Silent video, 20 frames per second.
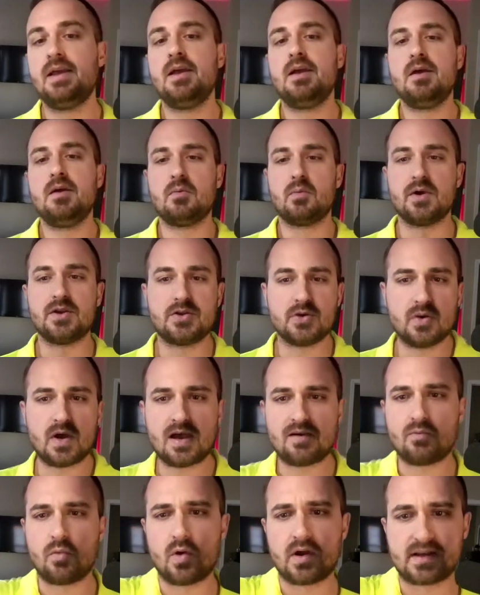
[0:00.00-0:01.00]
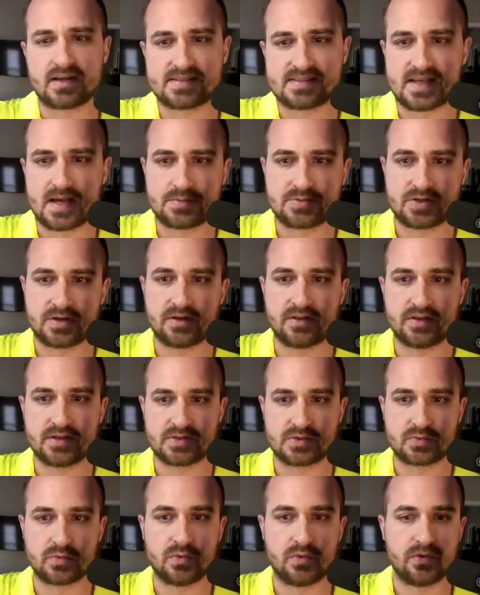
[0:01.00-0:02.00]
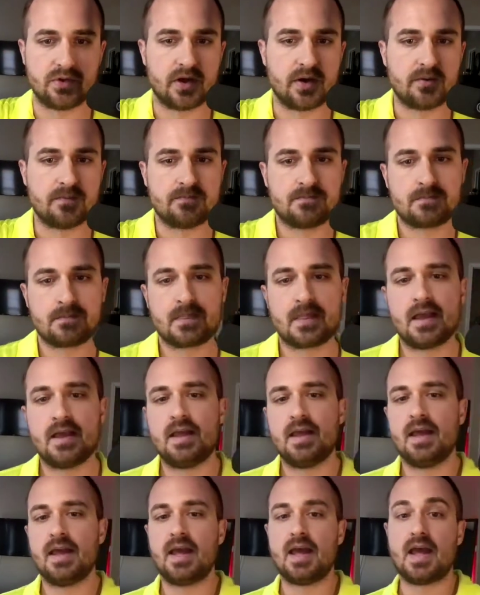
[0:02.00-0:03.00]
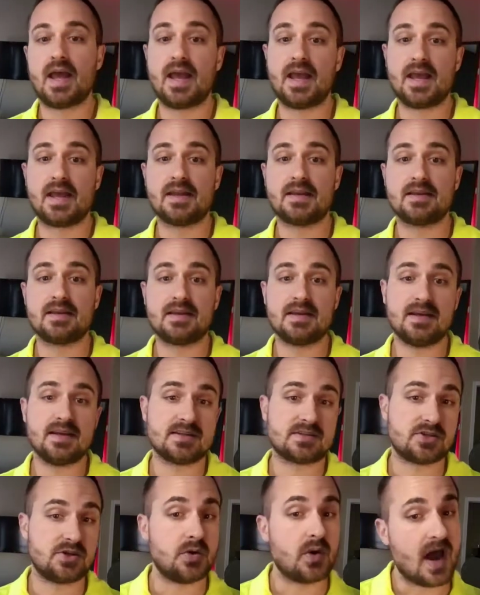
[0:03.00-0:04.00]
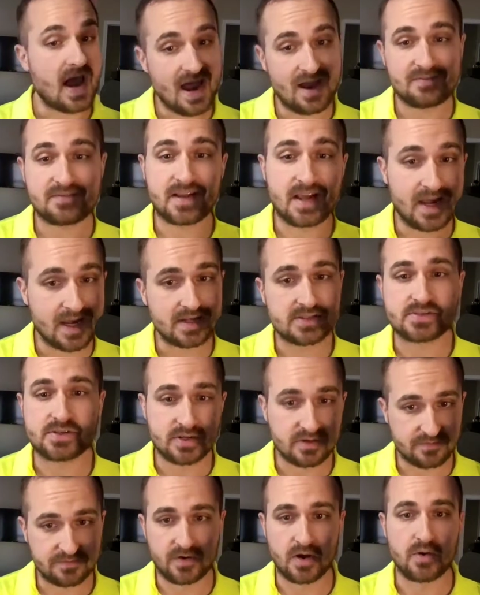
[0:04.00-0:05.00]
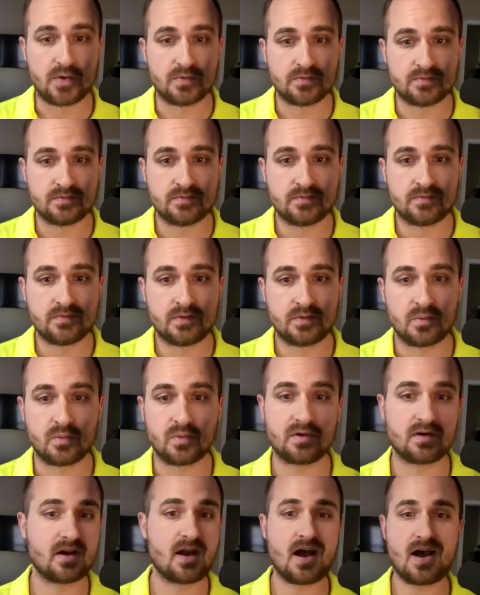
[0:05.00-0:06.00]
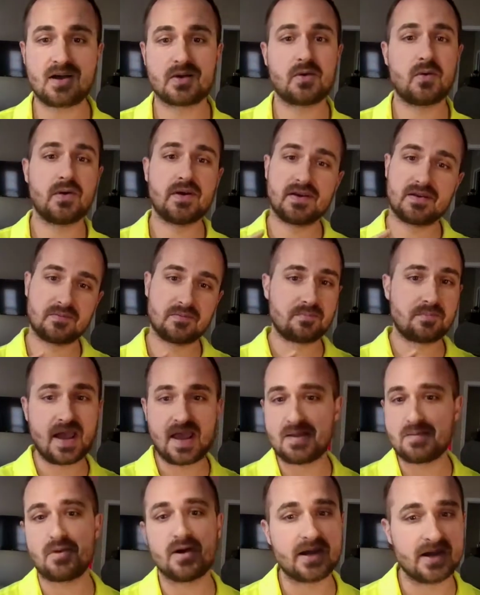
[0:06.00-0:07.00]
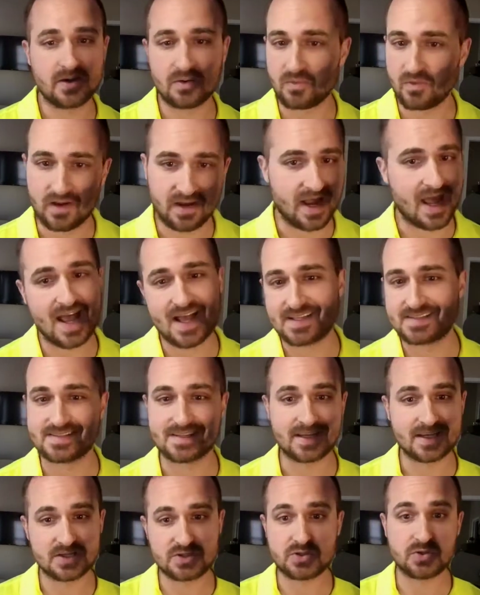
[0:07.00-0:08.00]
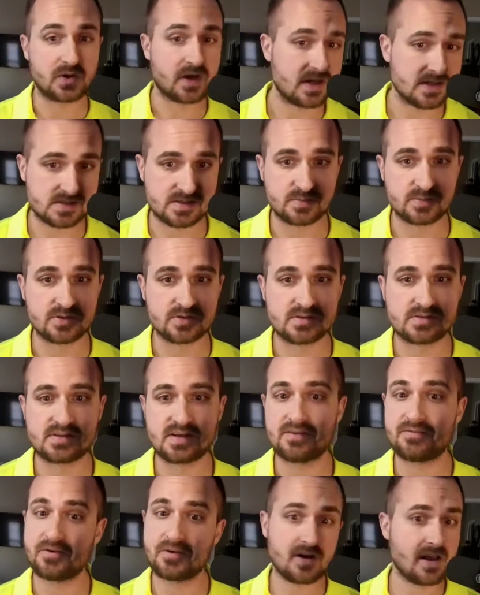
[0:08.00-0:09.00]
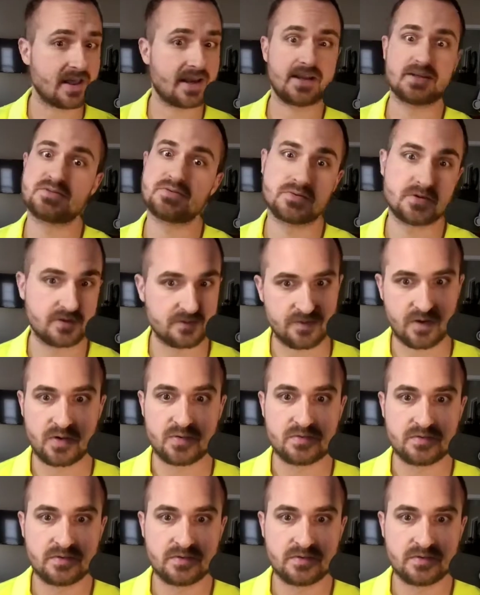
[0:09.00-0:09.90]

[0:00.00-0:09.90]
We do have one exception to this rule, though, and it's you have to answer your phone. We're not going to pay money to run ads and get you customers if you're not answering your phone.